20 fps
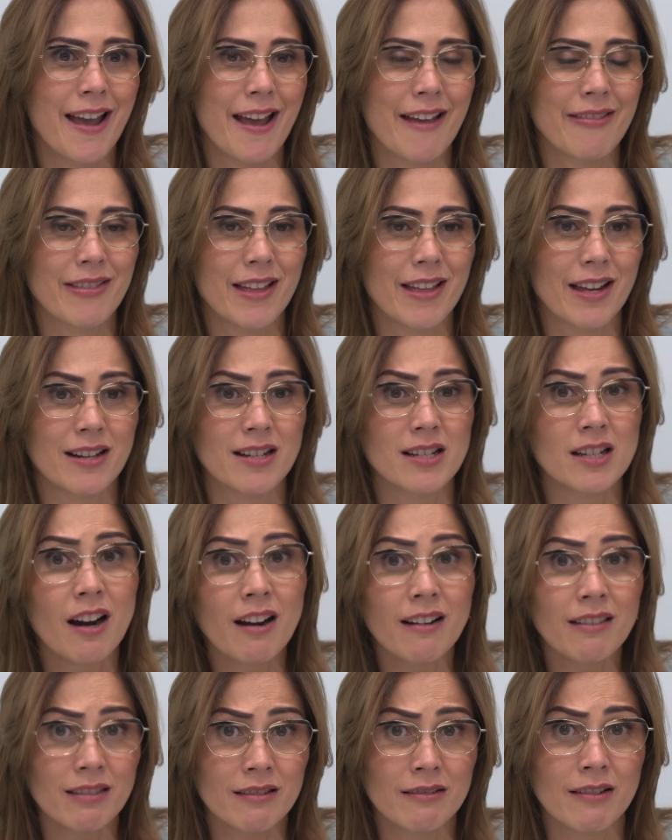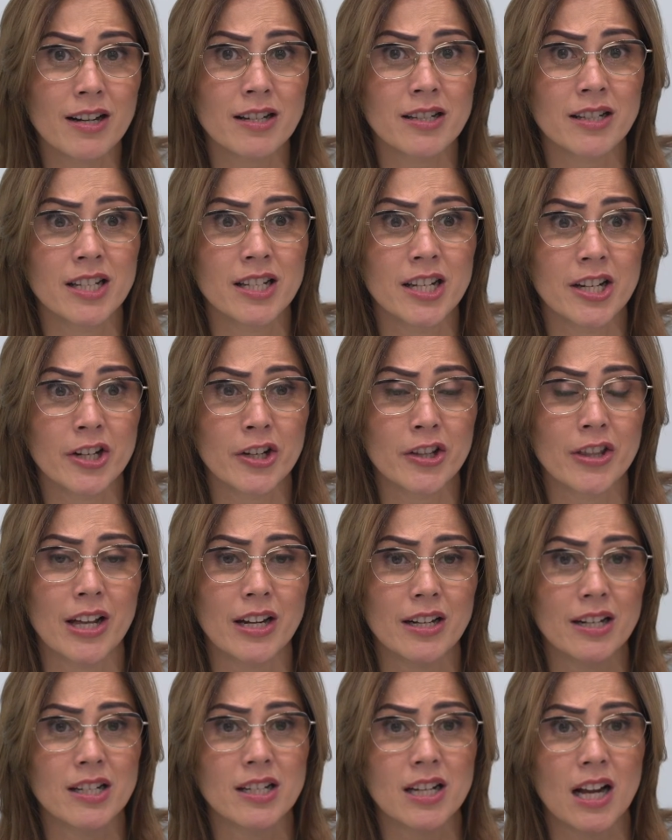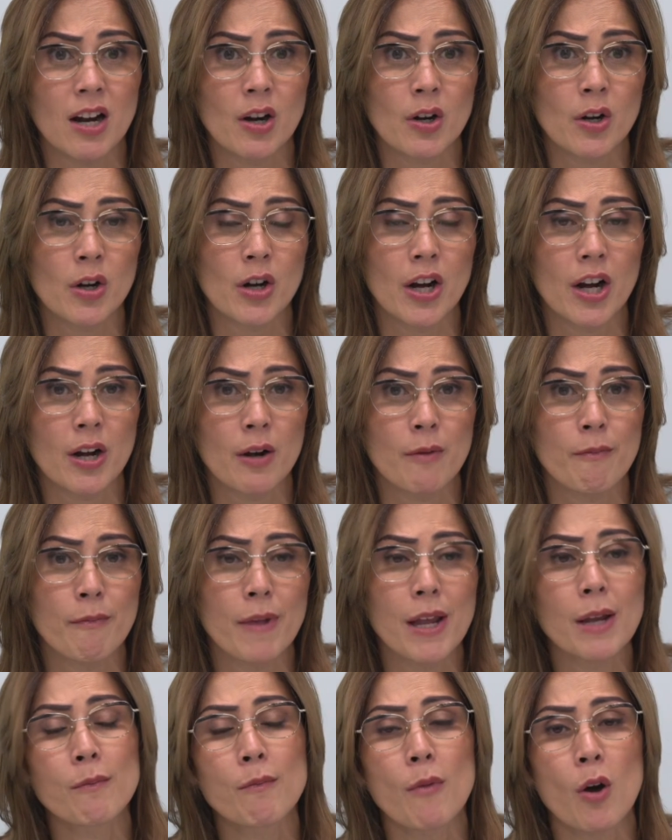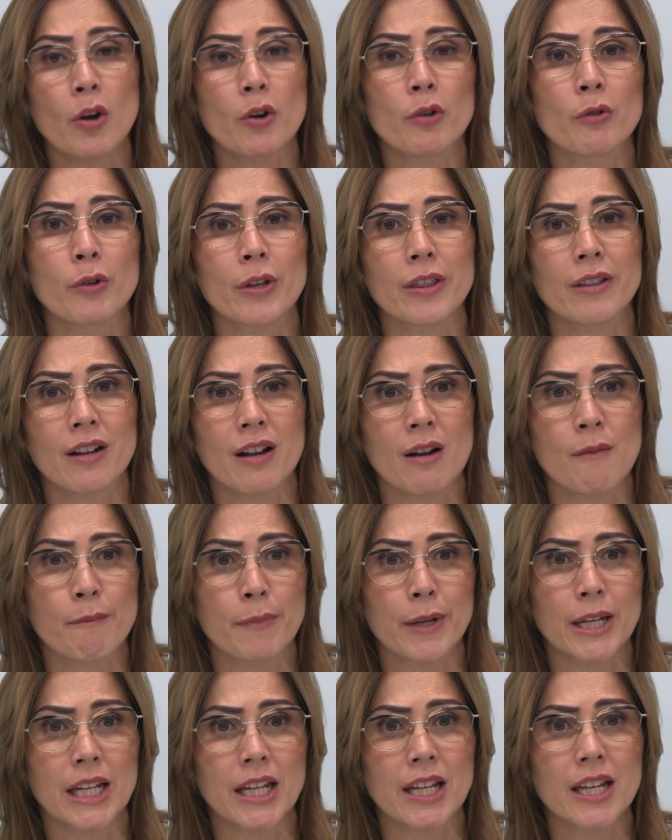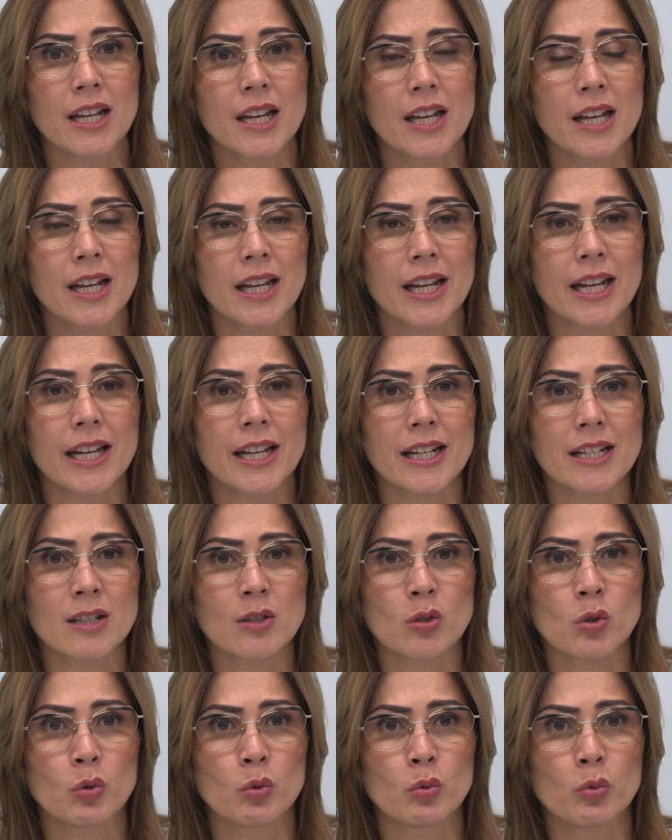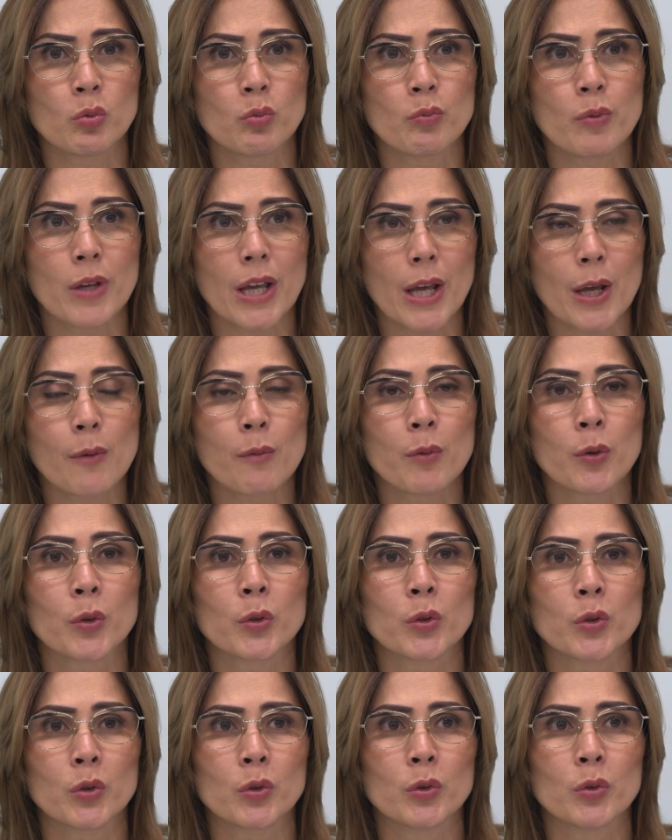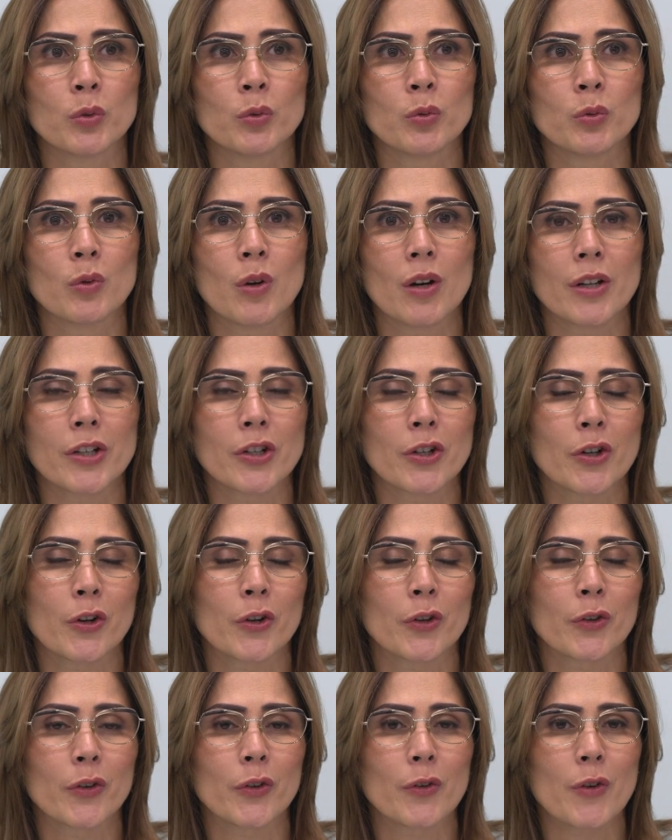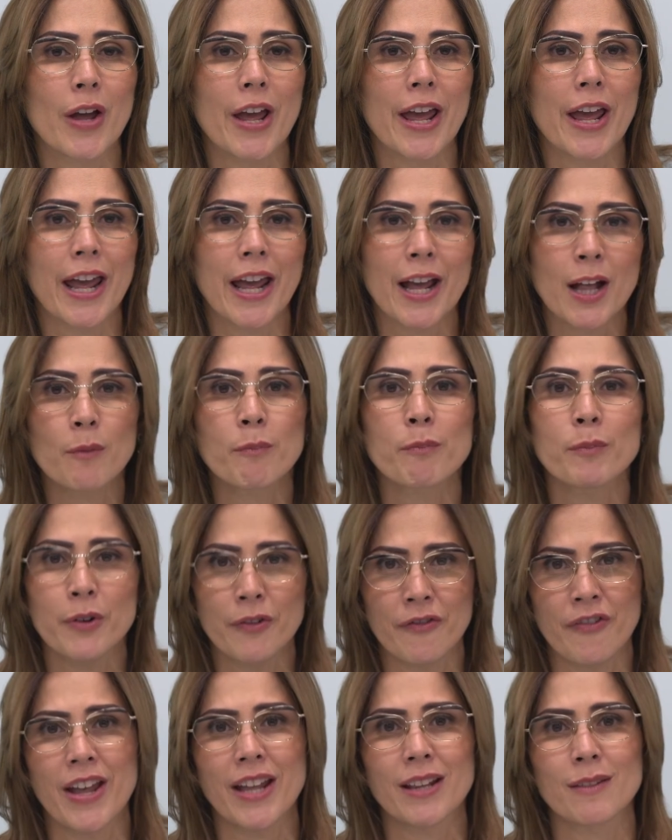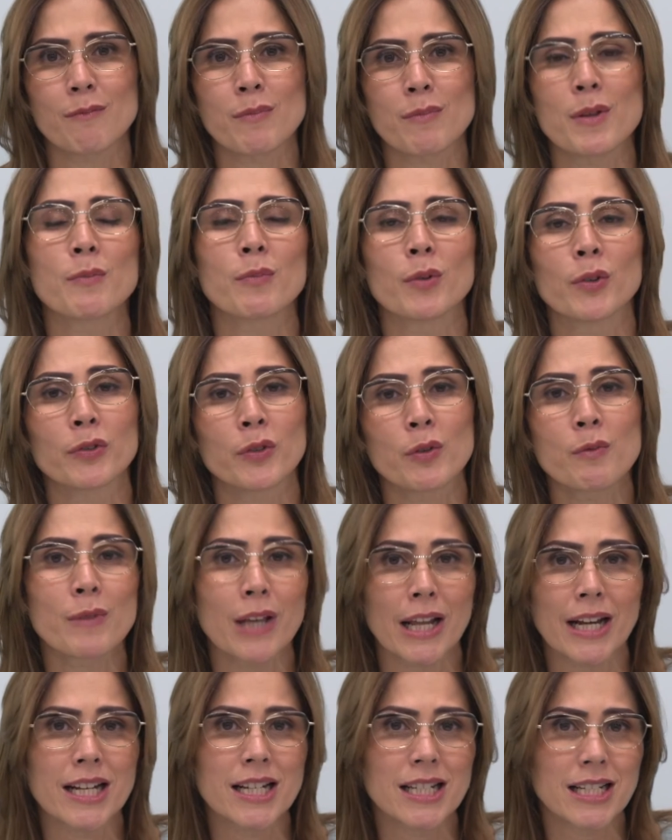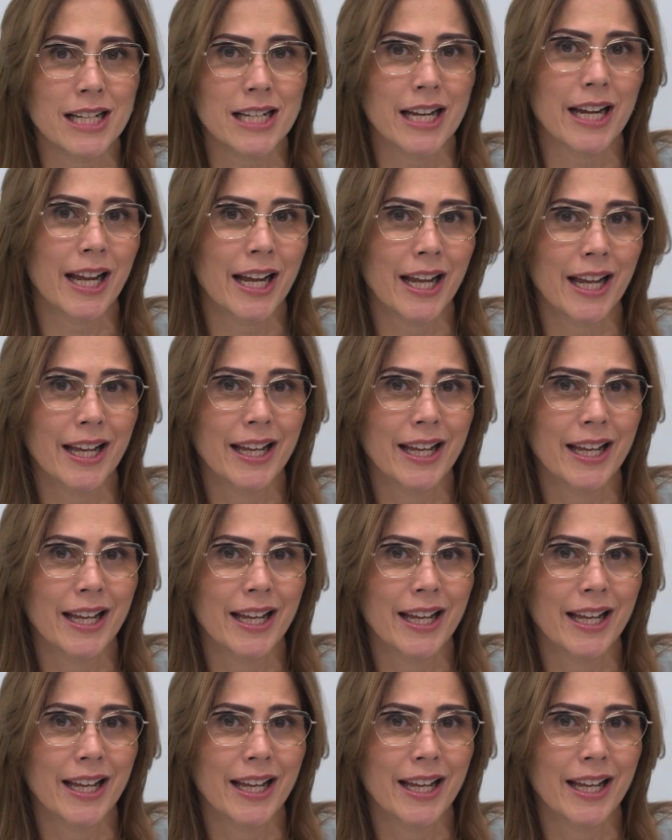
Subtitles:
And that is our thrust here. That is our main motto in the company, is to be able to, help prevent people from getting sick.